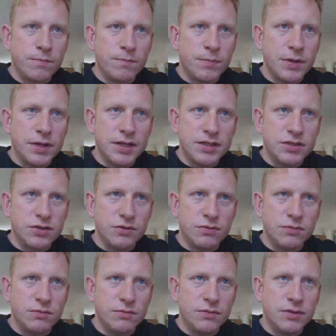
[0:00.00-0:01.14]
But these do
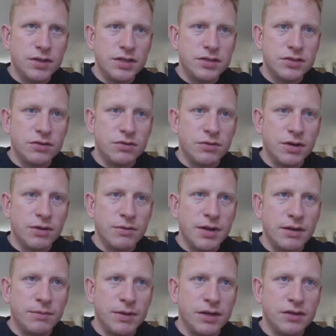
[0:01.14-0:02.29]
quite
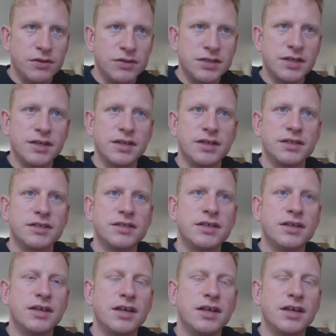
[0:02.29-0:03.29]
well by the looks of things.